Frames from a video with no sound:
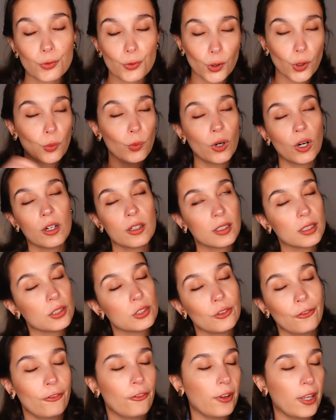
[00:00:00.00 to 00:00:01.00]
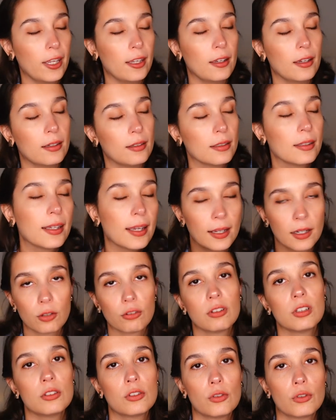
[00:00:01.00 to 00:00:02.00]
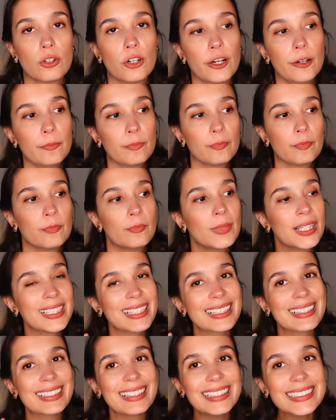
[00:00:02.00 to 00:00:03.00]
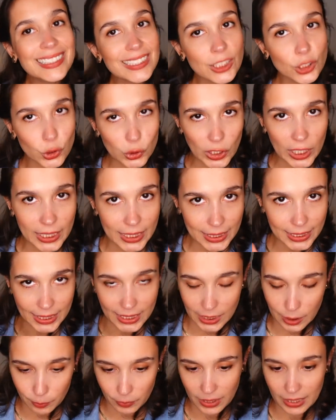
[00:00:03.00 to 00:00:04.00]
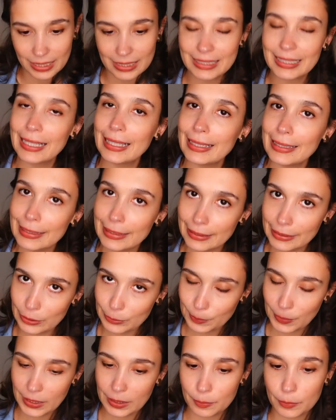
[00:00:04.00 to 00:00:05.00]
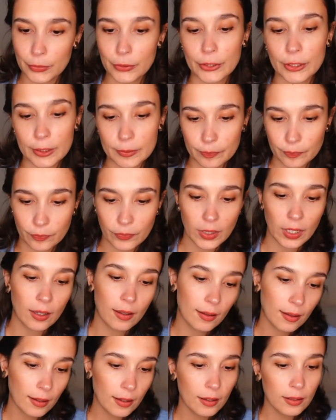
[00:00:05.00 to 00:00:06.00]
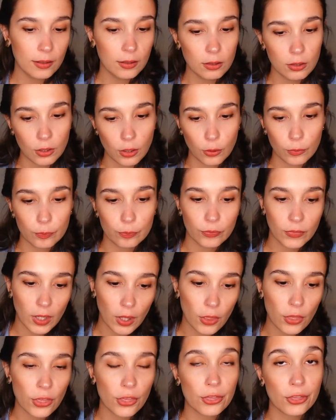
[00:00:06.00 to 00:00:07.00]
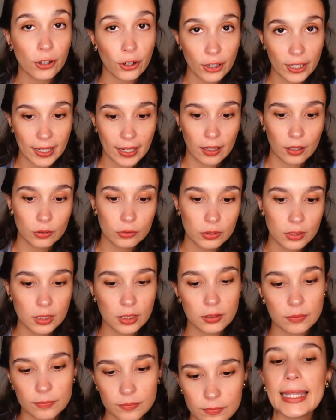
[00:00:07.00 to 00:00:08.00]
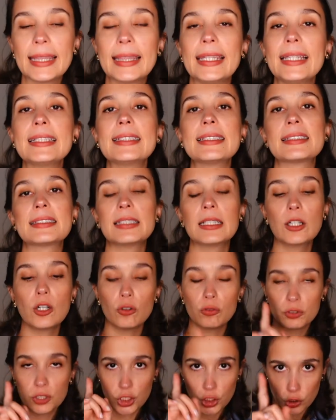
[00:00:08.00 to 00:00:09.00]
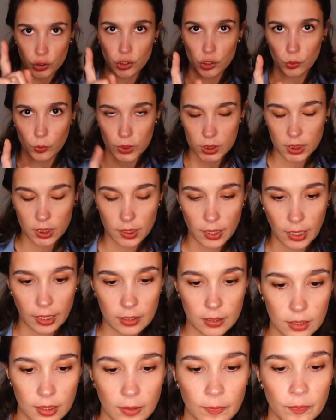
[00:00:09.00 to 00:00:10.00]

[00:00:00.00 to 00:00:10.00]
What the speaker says: throw on a duvet and get out the door, but let's try and keep this a little bit more, you know, thought out. This is the coat you don't want to get.